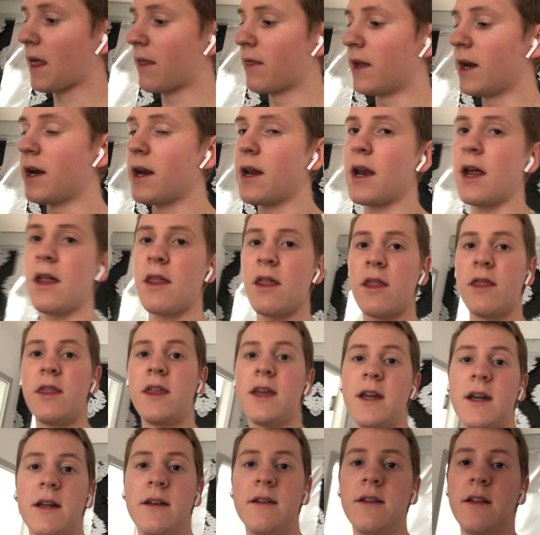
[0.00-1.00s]
Then another
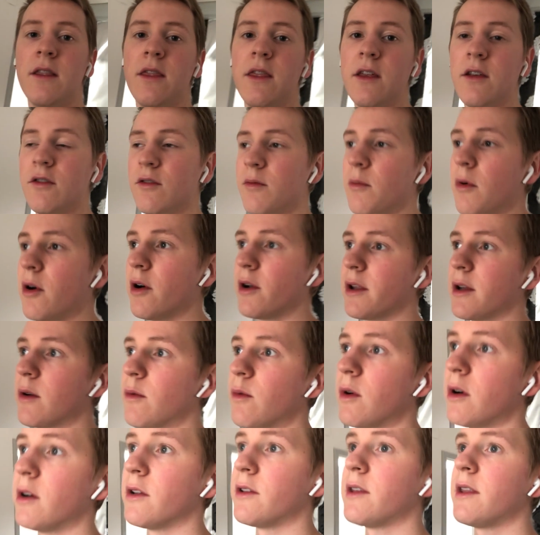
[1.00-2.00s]
thing I did this morning
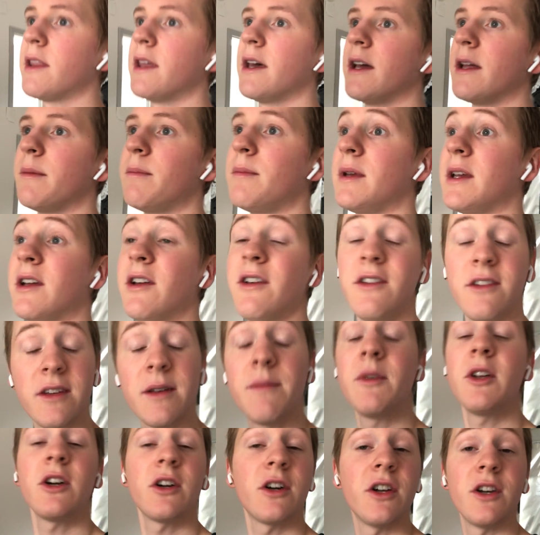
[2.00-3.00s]
was that because
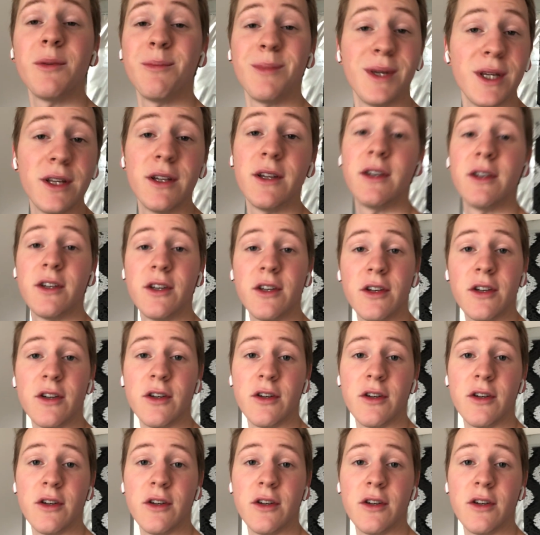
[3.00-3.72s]
I'm not gonna be in